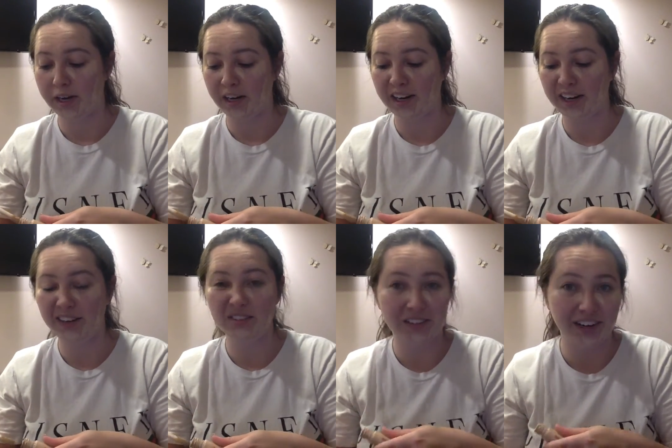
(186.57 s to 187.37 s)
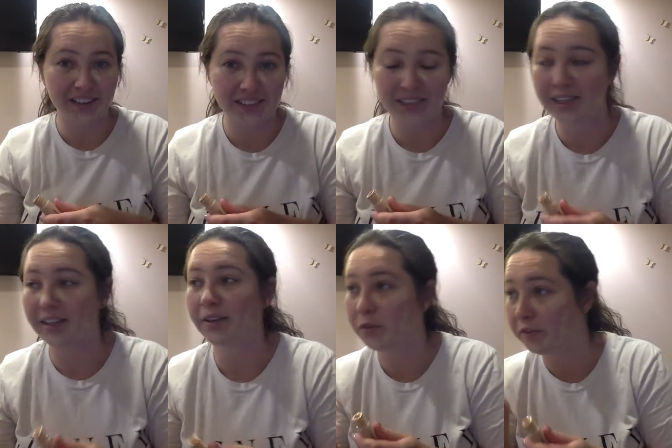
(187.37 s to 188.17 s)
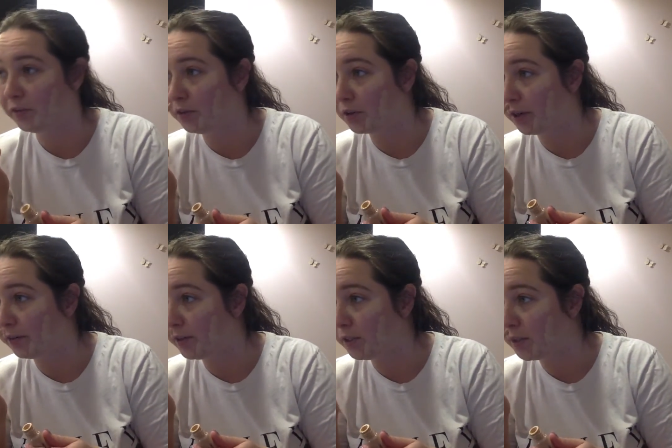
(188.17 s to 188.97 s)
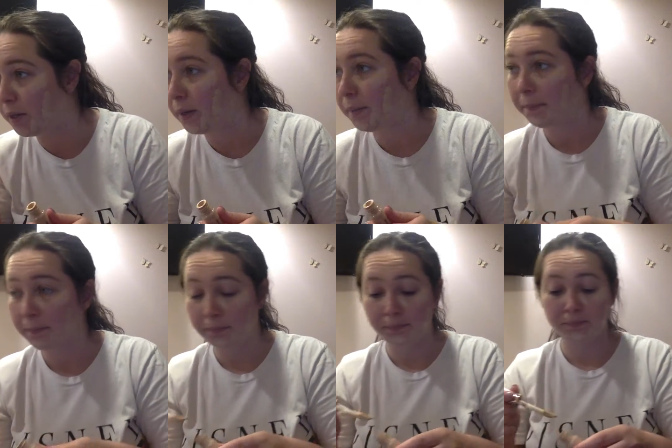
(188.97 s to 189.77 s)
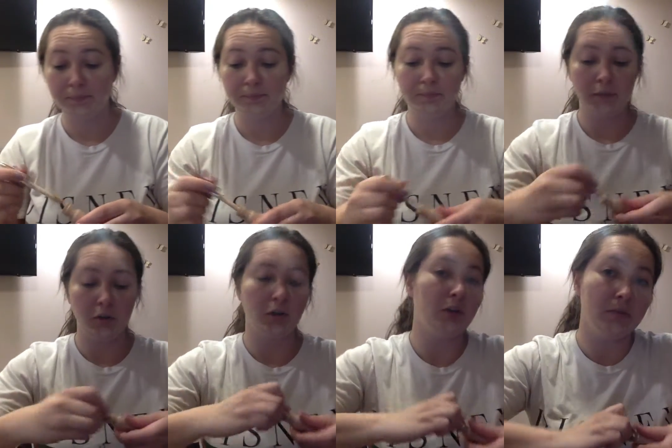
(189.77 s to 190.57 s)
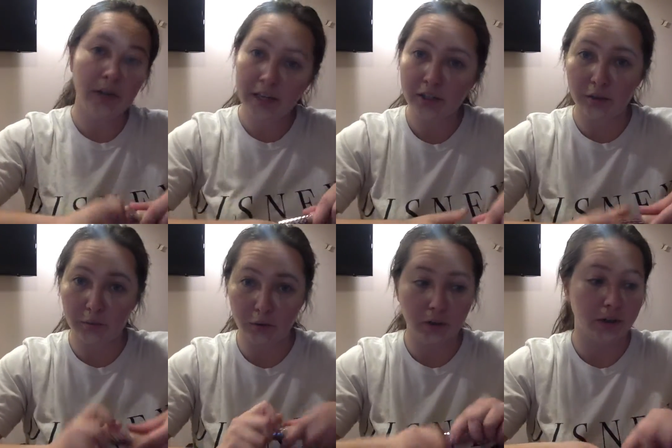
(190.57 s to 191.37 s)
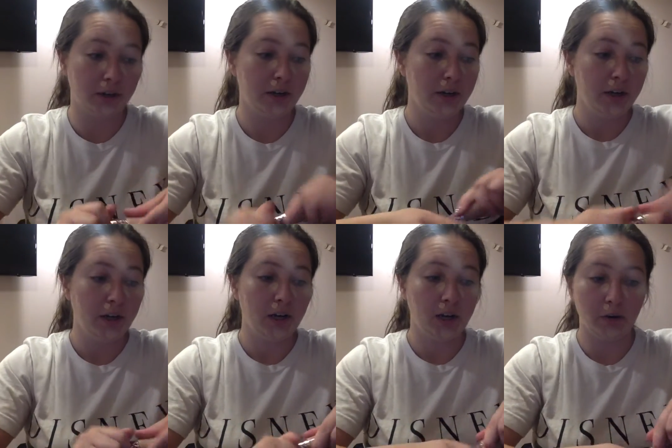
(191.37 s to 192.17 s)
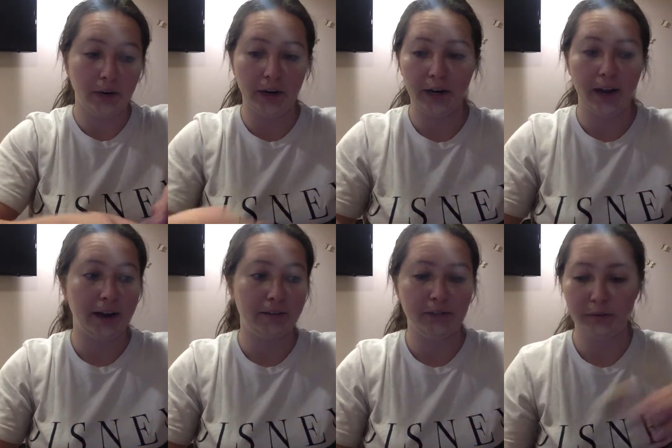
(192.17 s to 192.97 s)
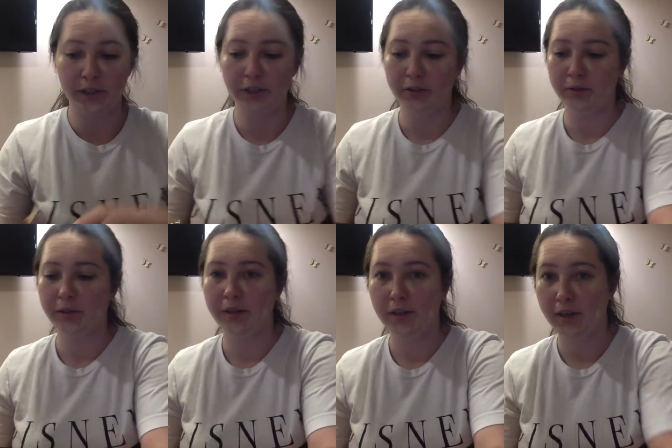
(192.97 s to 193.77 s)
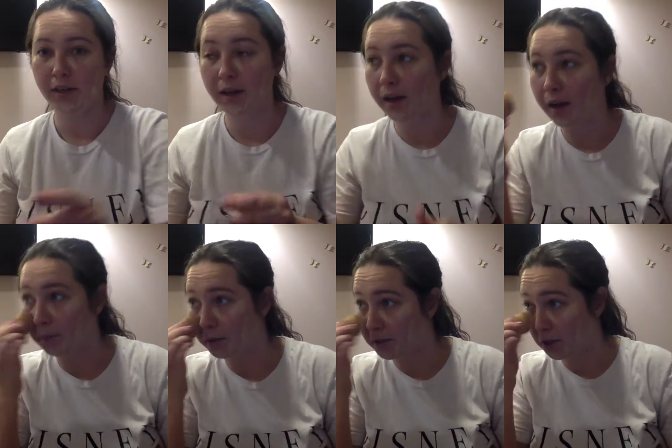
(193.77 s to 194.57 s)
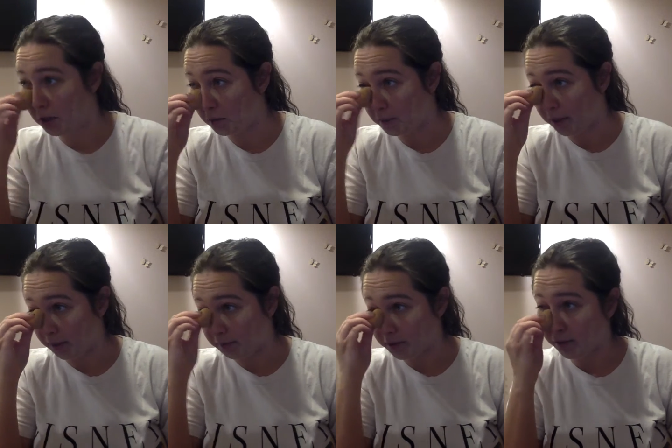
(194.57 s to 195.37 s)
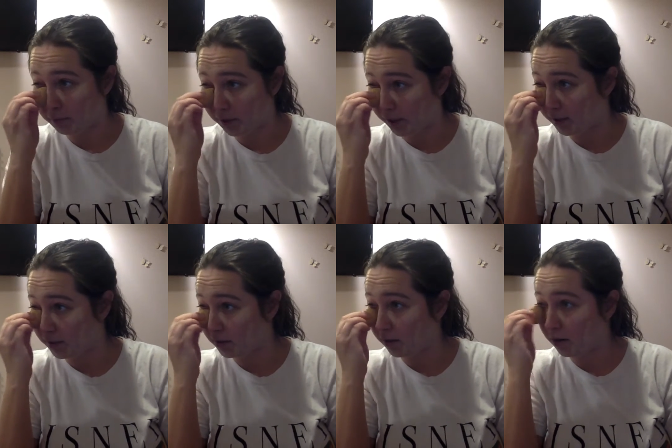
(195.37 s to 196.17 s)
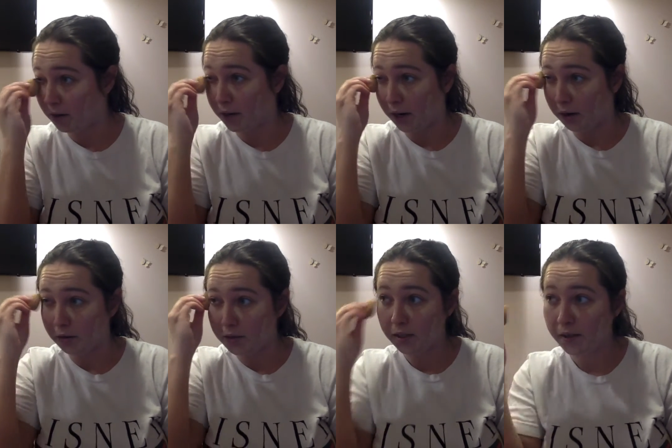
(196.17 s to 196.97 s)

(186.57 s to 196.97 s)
I kind of use a lot of this because I like more of a full coverage. You can use less or more, or go in after we do concealer, but then I'm just going to blot this all out.